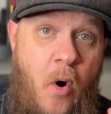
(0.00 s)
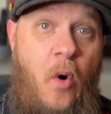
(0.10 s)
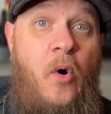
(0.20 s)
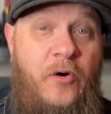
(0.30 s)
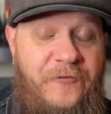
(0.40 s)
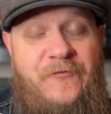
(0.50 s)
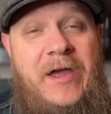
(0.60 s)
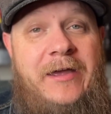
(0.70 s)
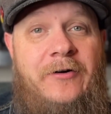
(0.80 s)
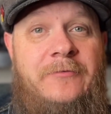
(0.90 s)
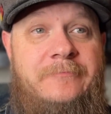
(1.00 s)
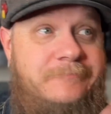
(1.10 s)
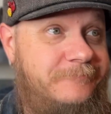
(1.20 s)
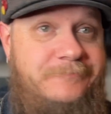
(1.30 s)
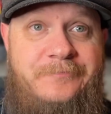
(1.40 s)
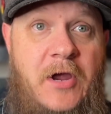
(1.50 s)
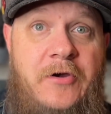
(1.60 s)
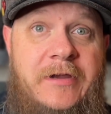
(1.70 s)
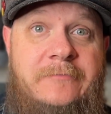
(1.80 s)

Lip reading: or fail. Period.